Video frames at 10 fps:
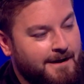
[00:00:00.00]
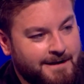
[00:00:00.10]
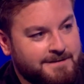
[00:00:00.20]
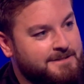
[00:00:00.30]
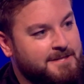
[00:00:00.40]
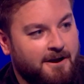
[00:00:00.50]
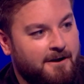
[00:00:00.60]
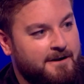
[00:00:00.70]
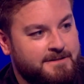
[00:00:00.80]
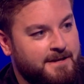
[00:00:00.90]
That's a
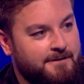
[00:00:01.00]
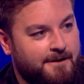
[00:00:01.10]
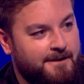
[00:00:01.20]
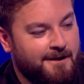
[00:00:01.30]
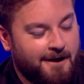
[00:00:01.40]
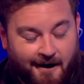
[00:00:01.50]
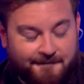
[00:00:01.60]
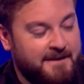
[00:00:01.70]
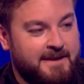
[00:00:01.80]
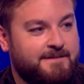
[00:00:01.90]
tight itinerary. I
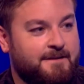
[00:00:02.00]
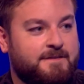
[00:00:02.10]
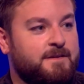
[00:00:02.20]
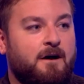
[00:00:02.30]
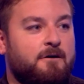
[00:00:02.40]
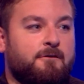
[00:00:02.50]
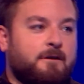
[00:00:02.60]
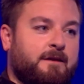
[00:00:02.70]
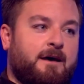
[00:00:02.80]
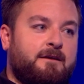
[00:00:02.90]
think he's on a saga
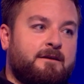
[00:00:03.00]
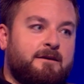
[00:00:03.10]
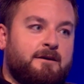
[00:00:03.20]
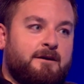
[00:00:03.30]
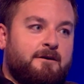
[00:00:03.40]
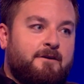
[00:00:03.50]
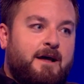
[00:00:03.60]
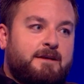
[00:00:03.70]
holiday with